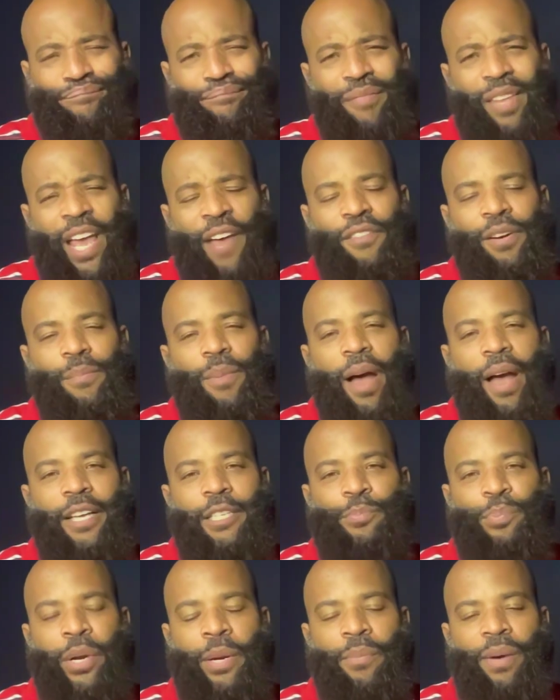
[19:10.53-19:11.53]

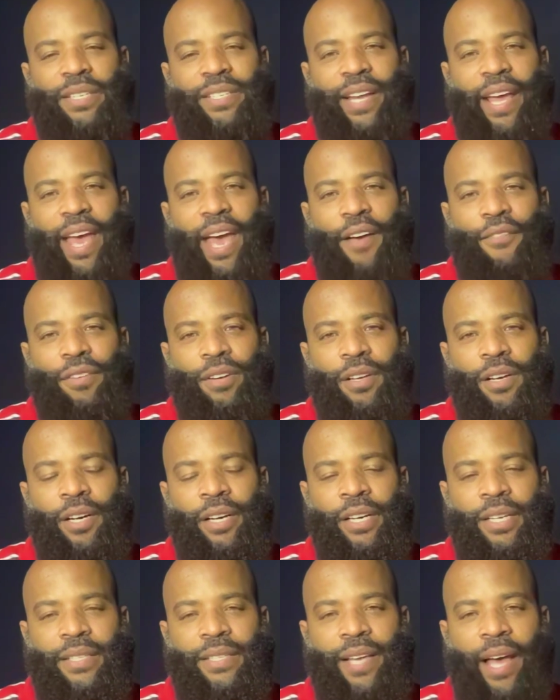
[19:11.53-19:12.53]
everybody's pretty much, they're having a
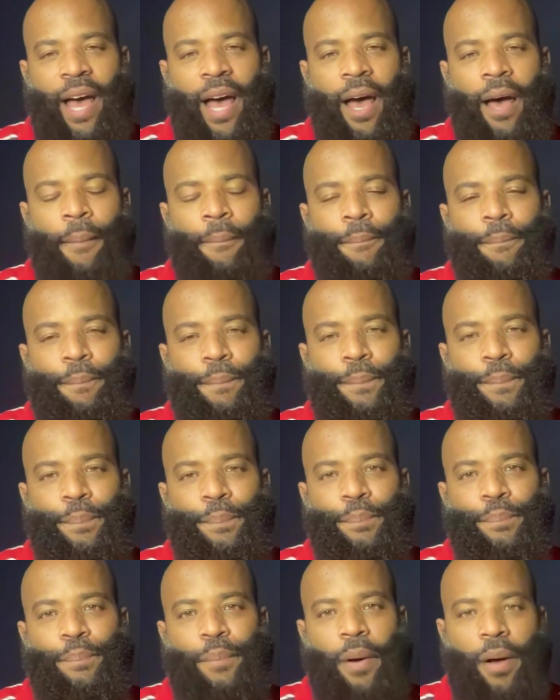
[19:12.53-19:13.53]
good time,
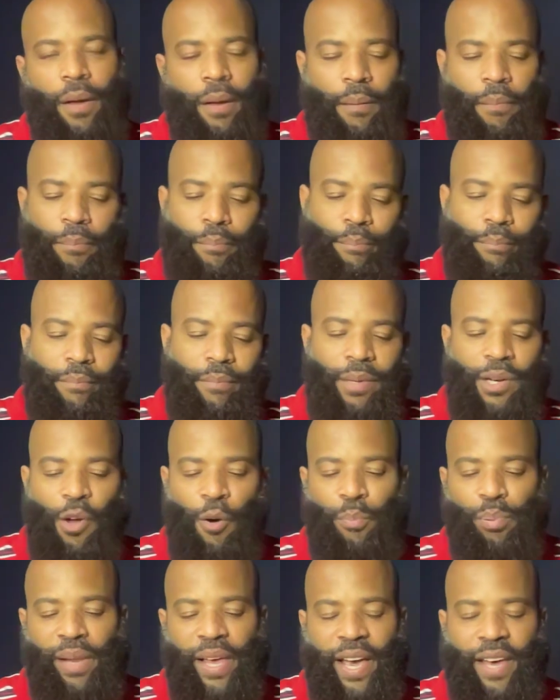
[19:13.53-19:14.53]

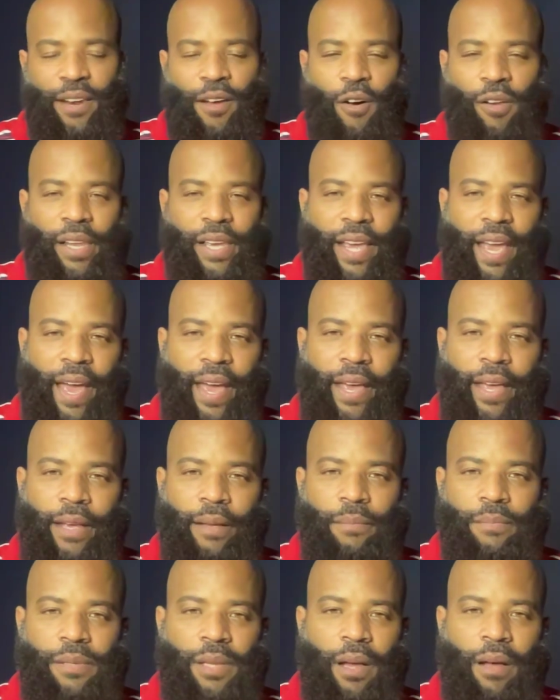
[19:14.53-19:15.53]
playing all the
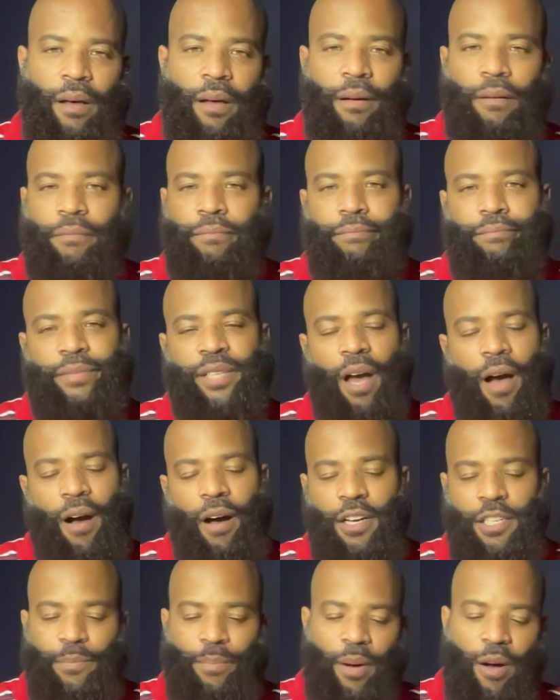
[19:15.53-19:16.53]
games,
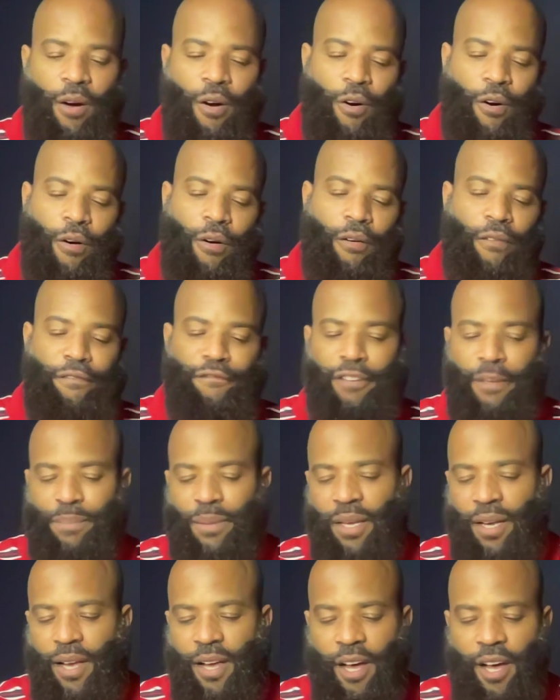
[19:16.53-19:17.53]
dodgeball,
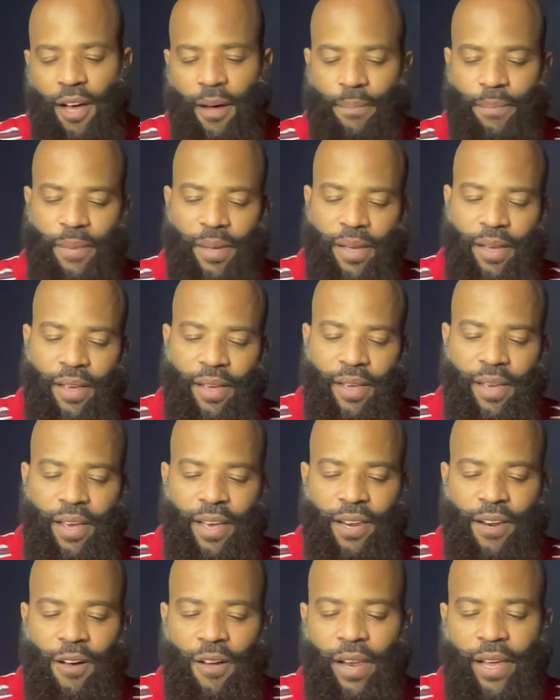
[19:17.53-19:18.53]
flip the cup,
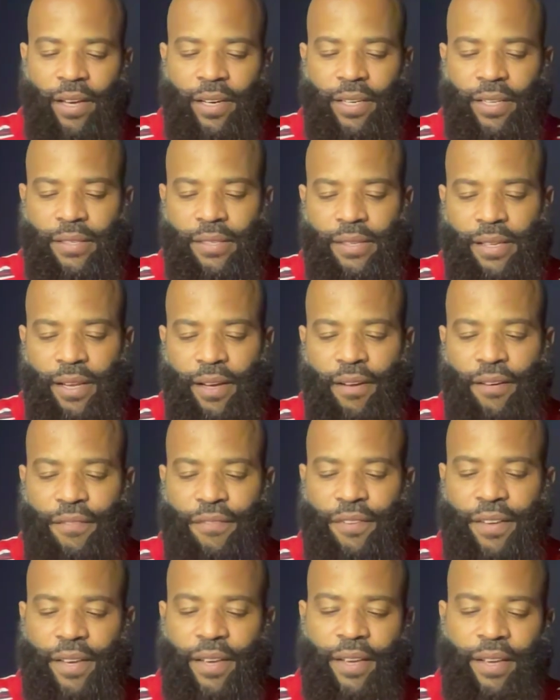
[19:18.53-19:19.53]
and all that good stuff.
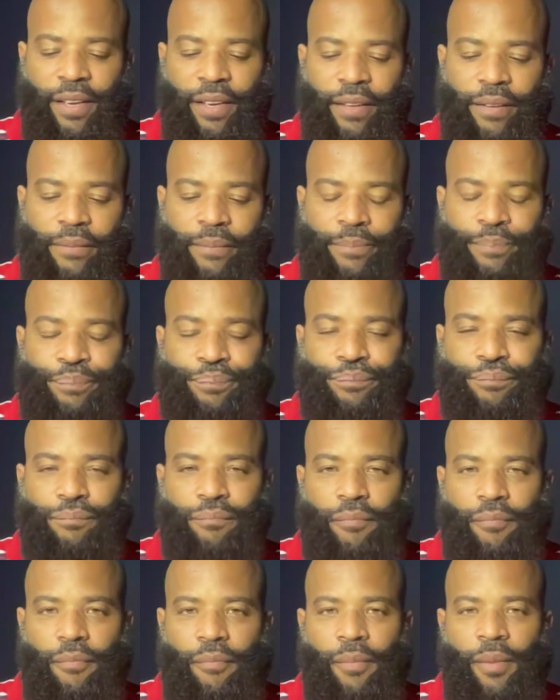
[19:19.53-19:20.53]
And
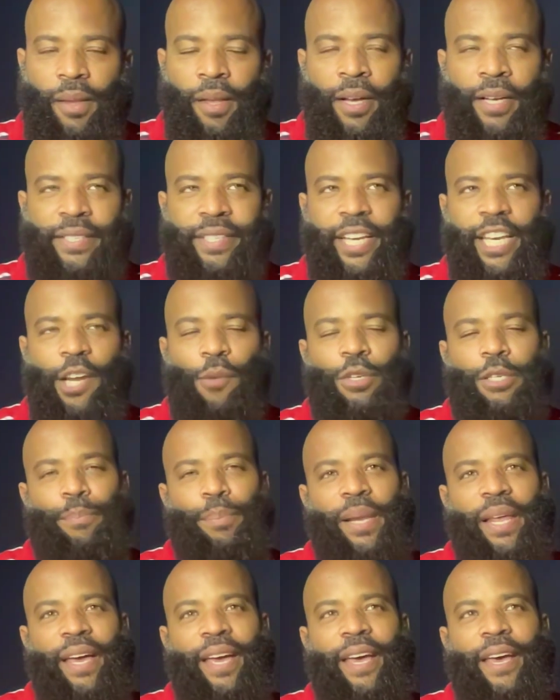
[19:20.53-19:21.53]
Katina was
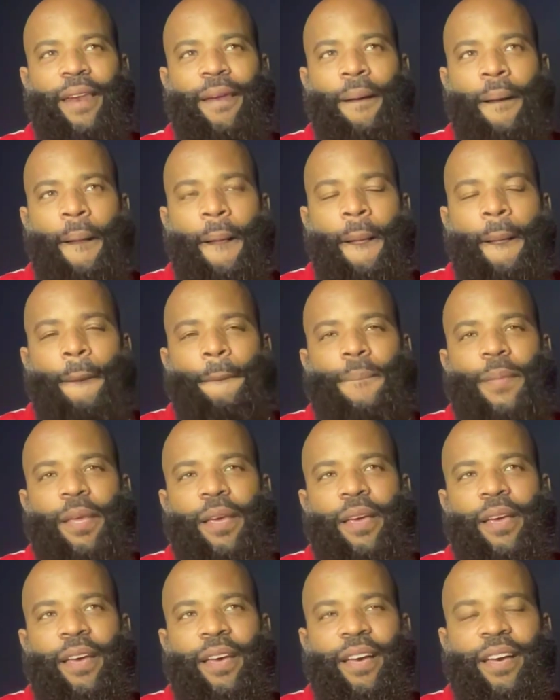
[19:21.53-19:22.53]
playing,
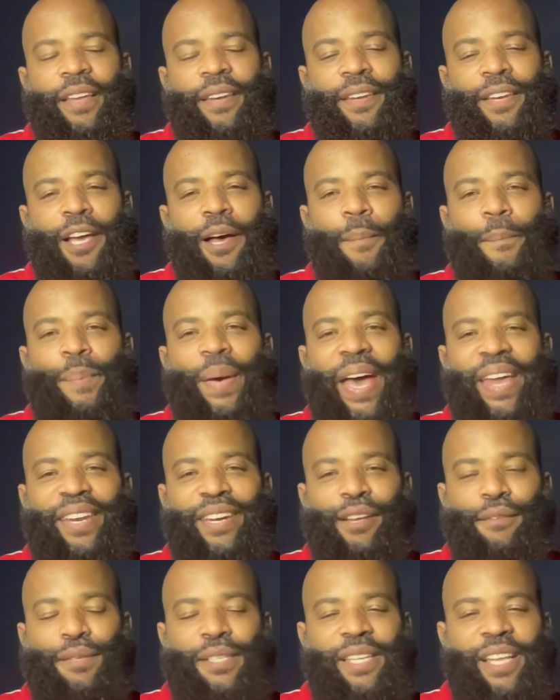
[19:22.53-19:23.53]
and
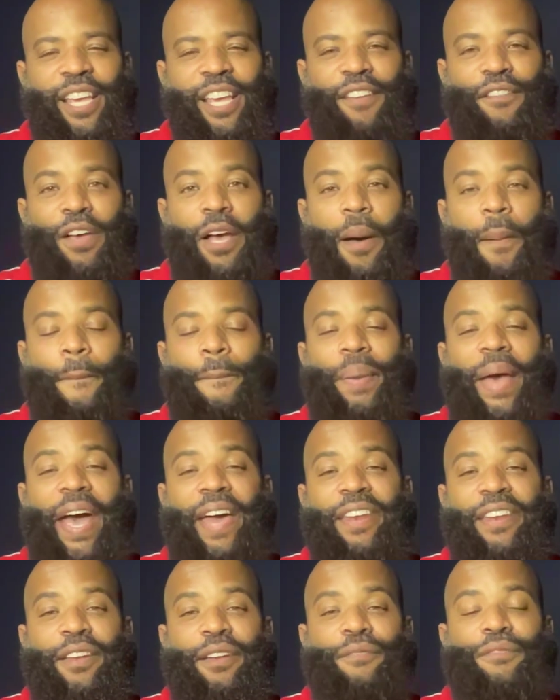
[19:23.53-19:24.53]

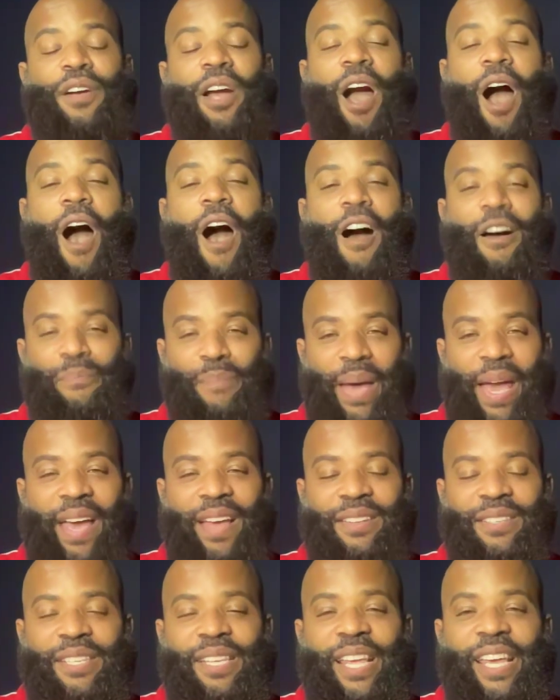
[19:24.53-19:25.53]
competitive con
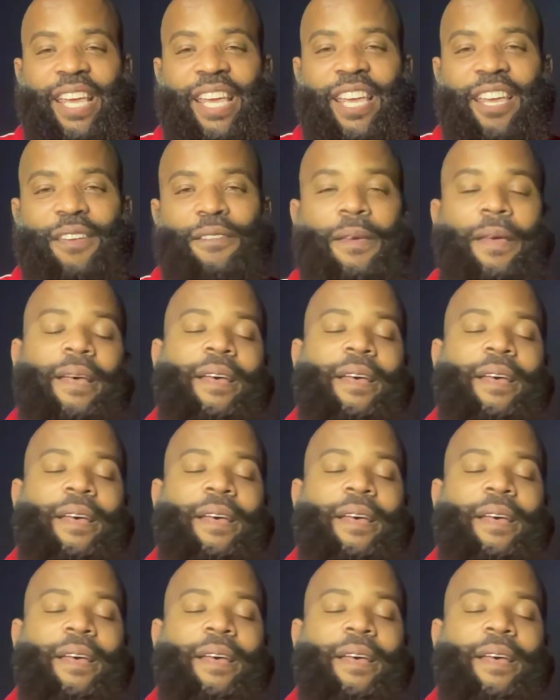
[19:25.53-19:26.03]
man Steve,